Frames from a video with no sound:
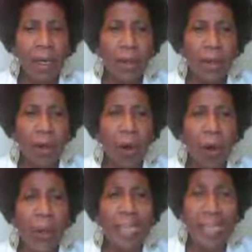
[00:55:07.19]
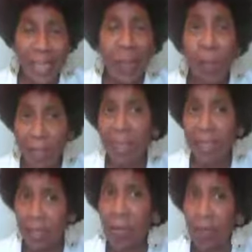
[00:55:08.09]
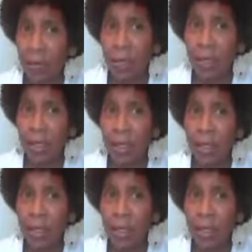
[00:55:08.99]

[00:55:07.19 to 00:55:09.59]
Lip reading: You're always here because of others.